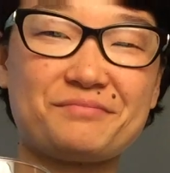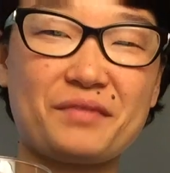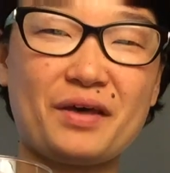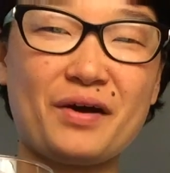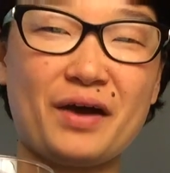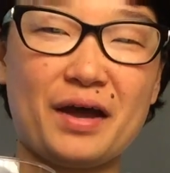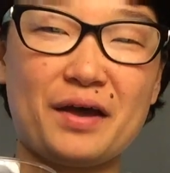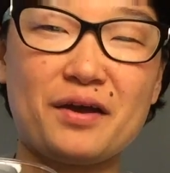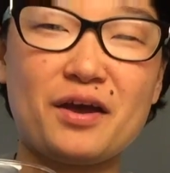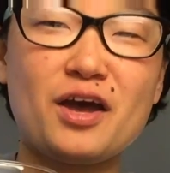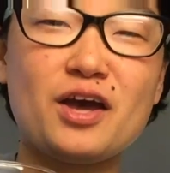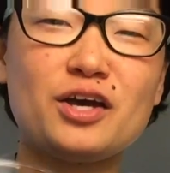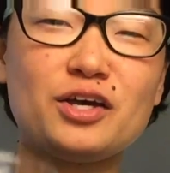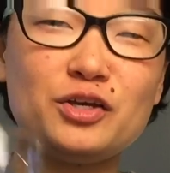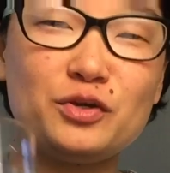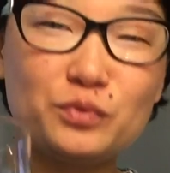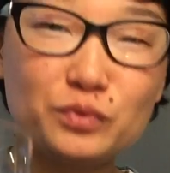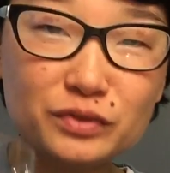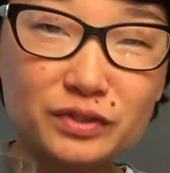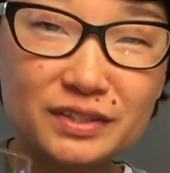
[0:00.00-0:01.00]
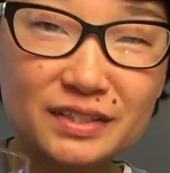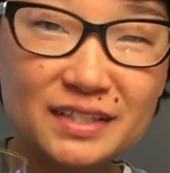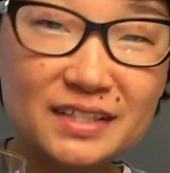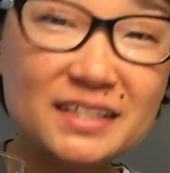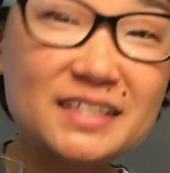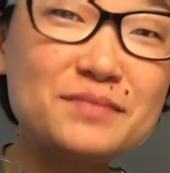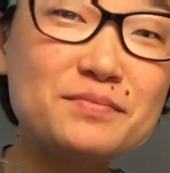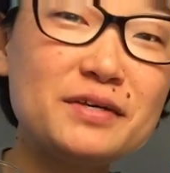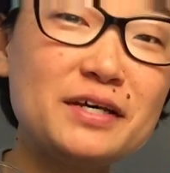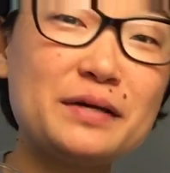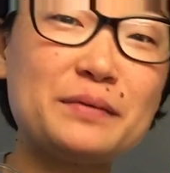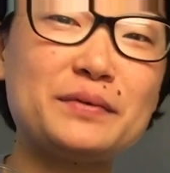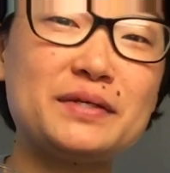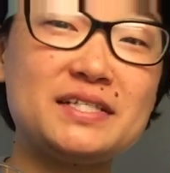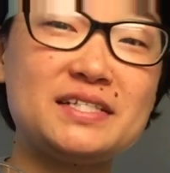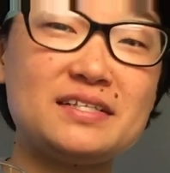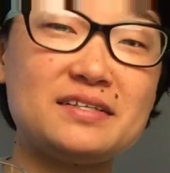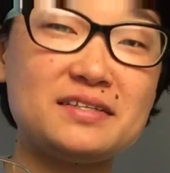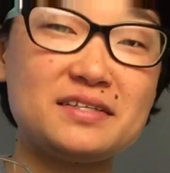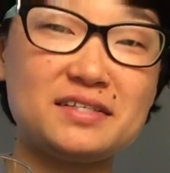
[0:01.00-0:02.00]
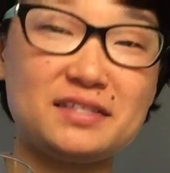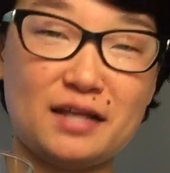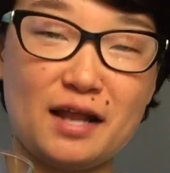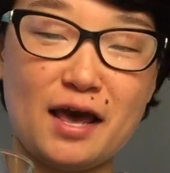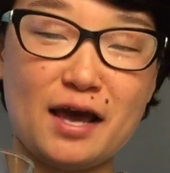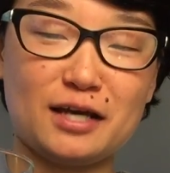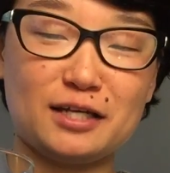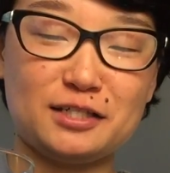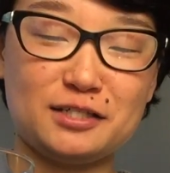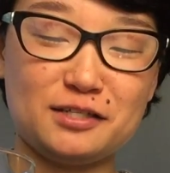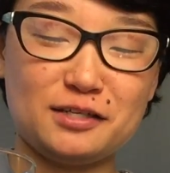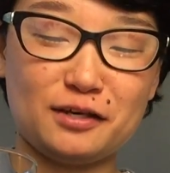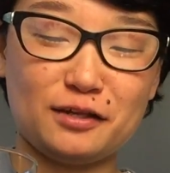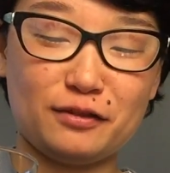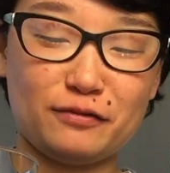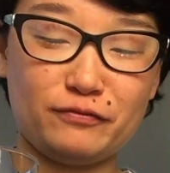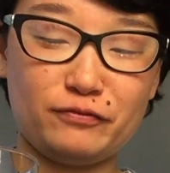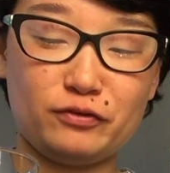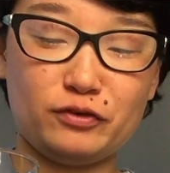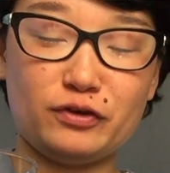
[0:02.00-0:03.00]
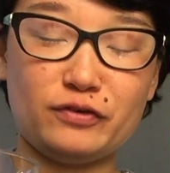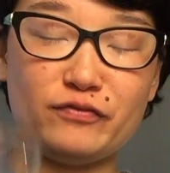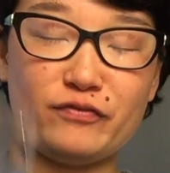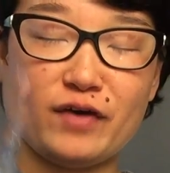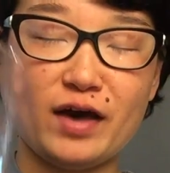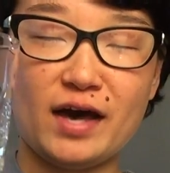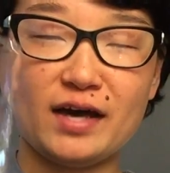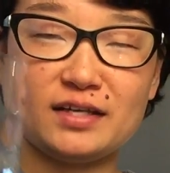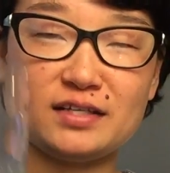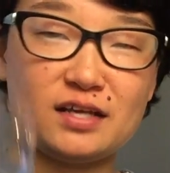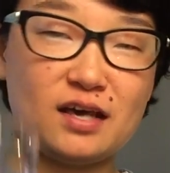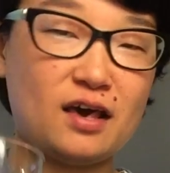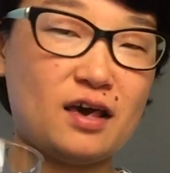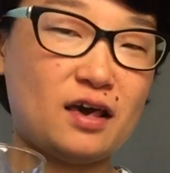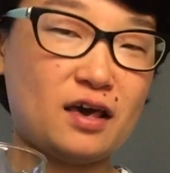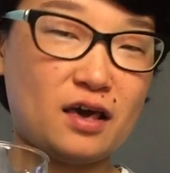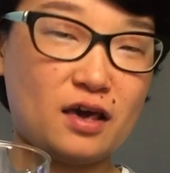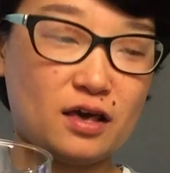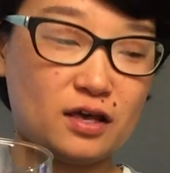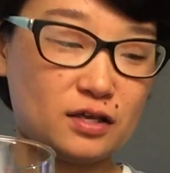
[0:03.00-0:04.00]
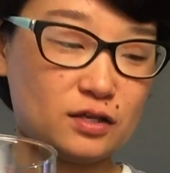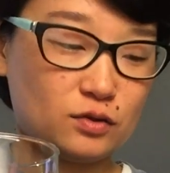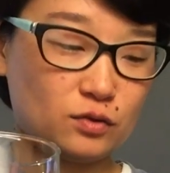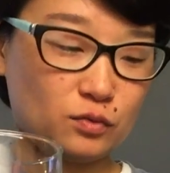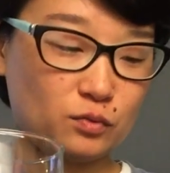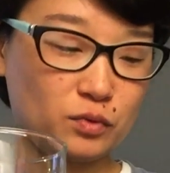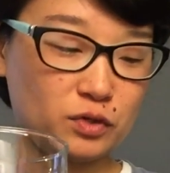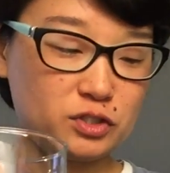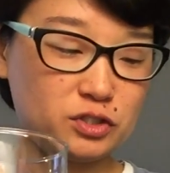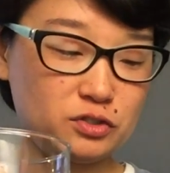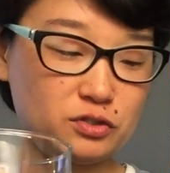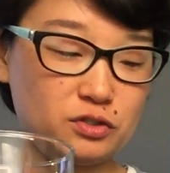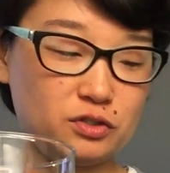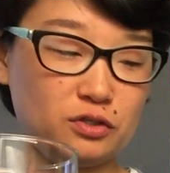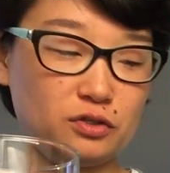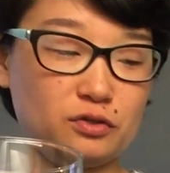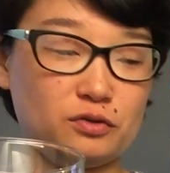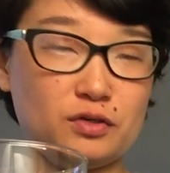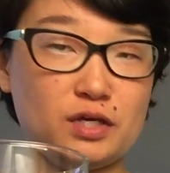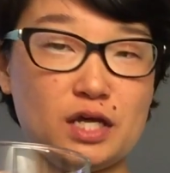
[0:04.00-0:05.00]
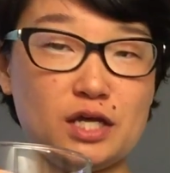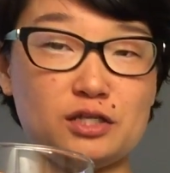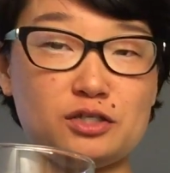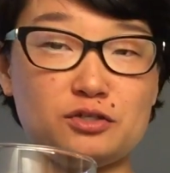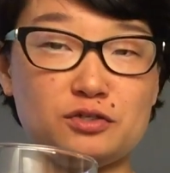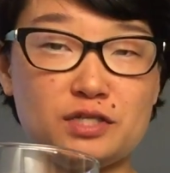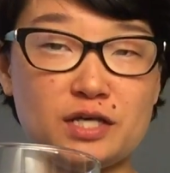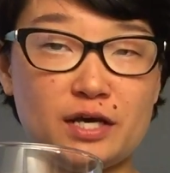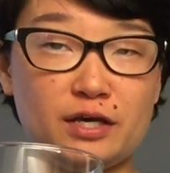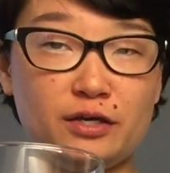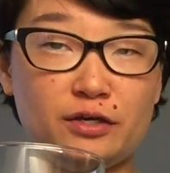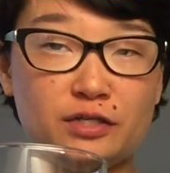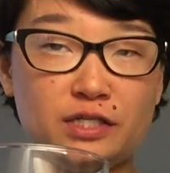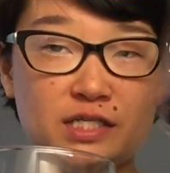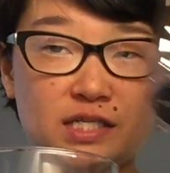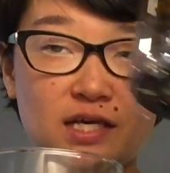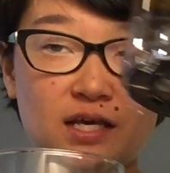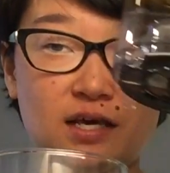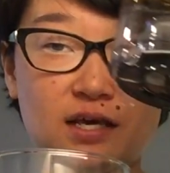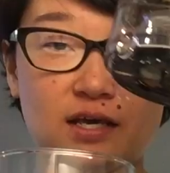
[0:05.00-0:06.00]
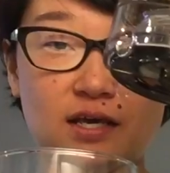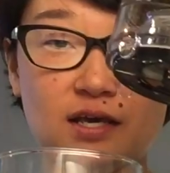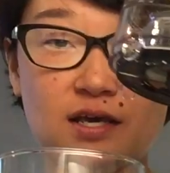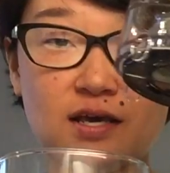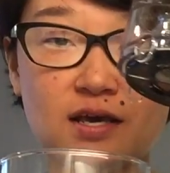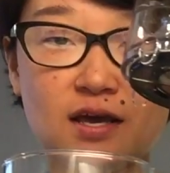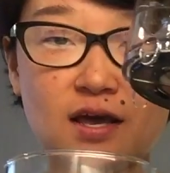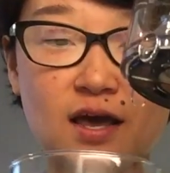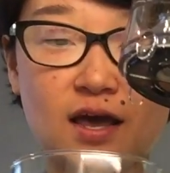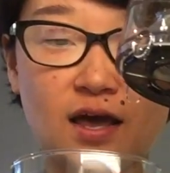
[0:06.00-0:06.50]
Okay, you really need to be able to see this in action to get the full effect. But what you do is you take your tea